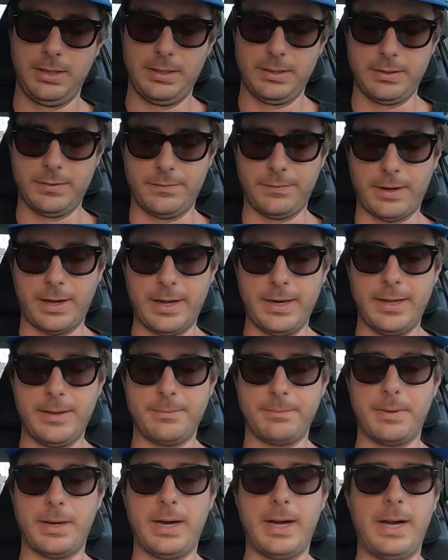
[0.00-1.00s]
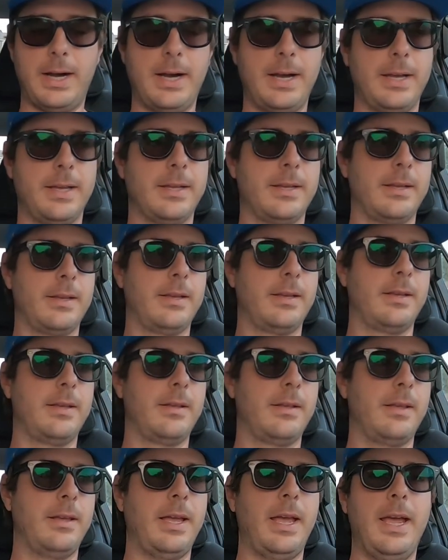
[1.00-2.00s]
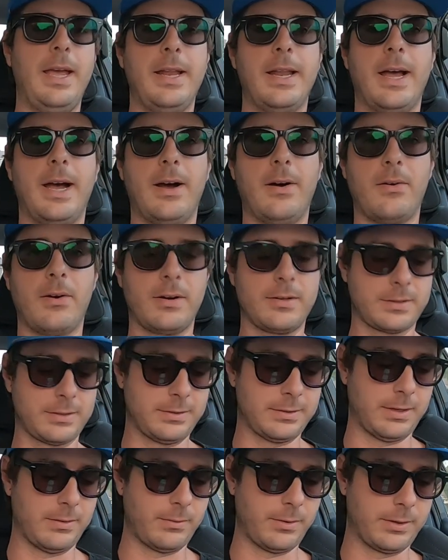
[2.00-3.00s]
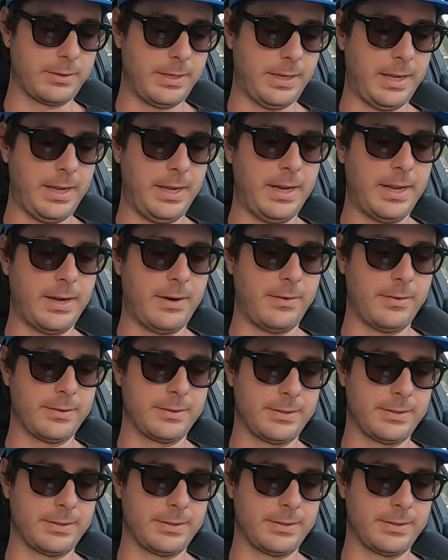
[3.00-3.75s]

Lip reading: Divided by 8 hours, because I worked 8 hours